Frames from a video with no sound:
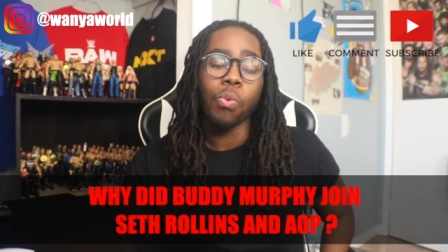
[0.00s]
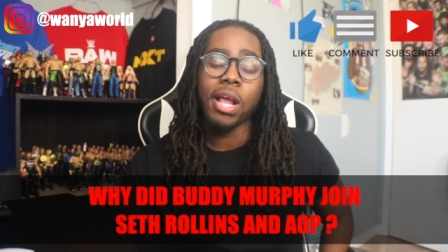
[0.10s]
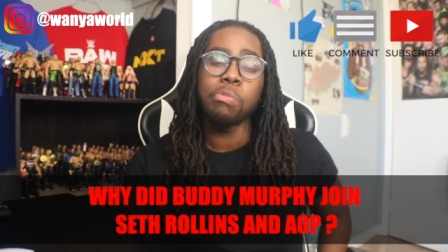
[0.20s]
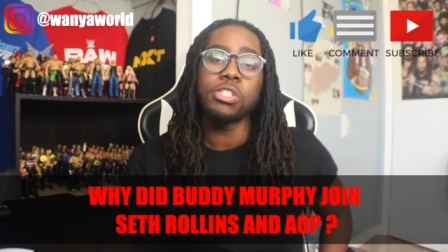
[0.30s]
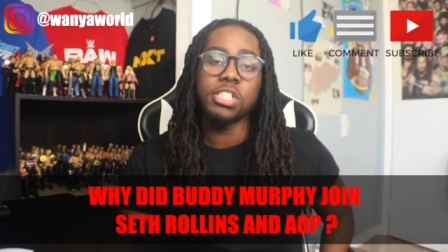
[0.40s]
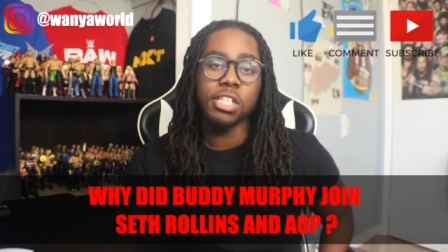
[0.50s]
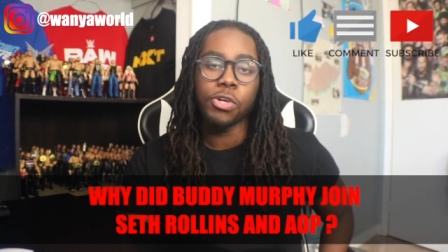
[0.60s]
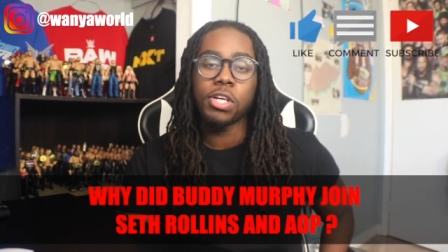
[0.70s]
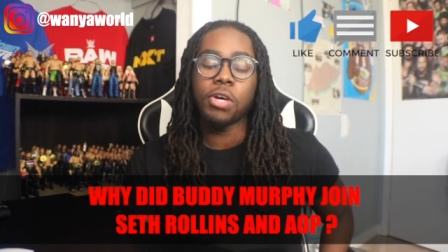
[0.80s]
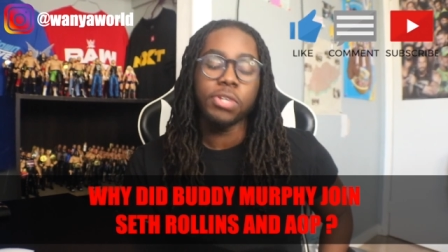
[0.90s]
Rey
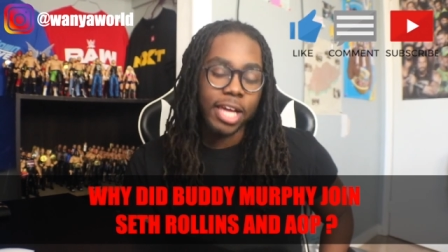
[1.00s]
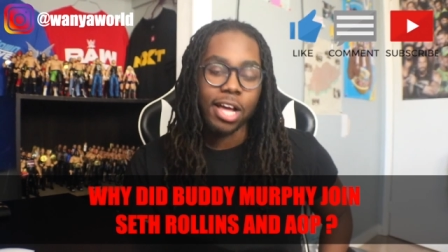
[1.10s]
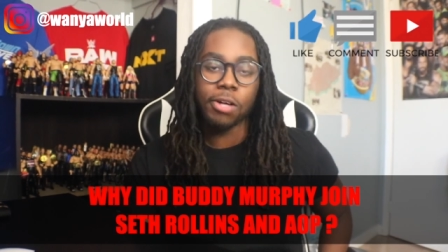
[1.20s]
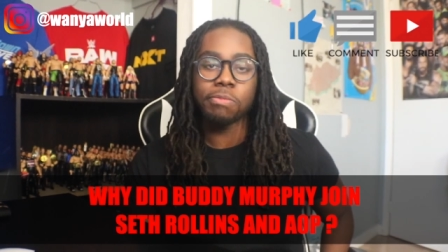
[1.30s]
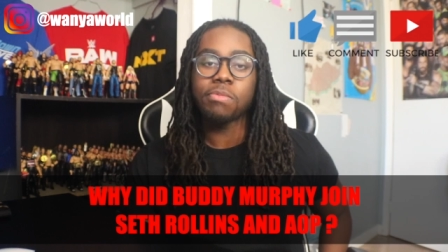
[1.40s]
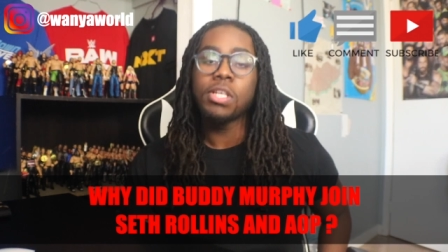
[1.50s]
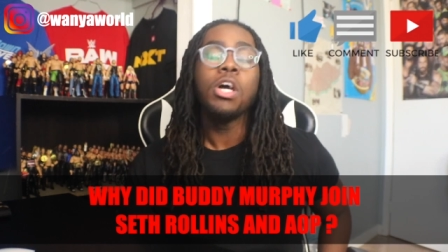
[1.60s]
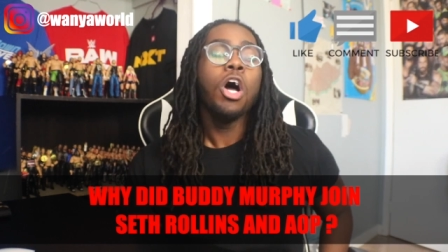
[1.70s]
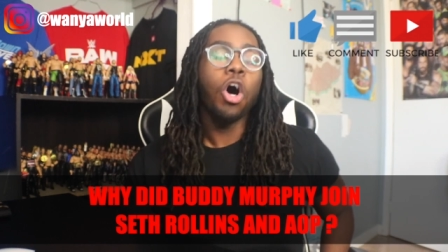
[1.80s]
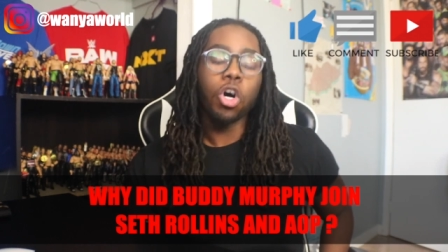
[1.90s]
Mysterio. Now,
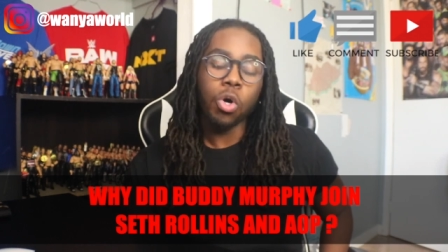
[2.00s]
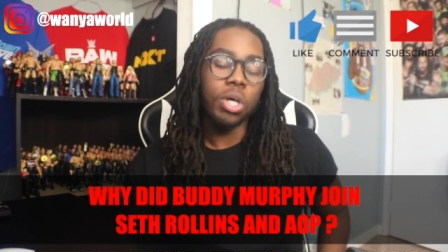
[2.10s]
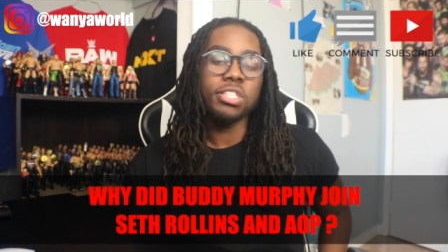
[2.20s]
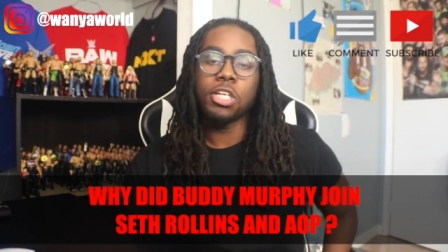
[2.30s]
of course,